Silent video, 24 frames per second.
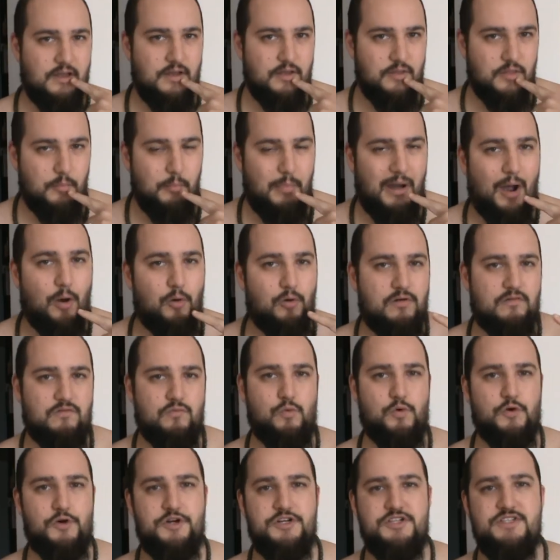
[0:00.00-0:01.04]
the power of
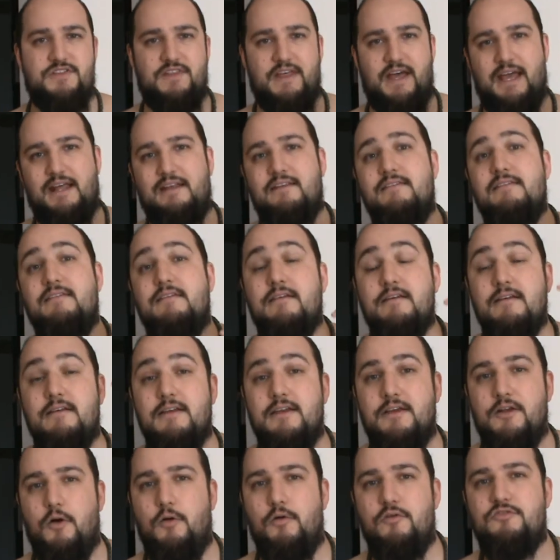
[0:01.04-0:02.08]
words that,
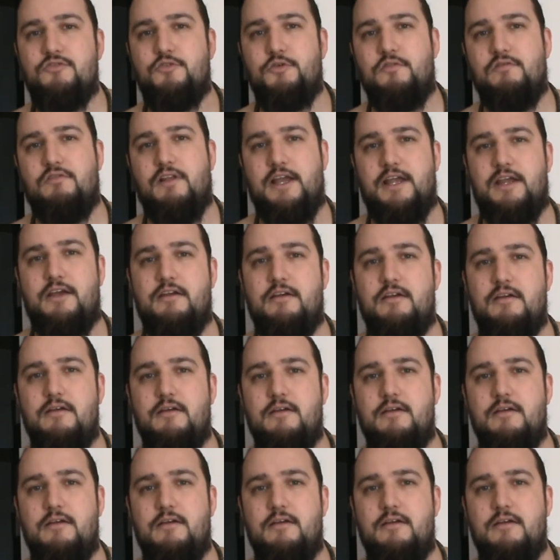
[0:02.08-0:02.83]
sort of like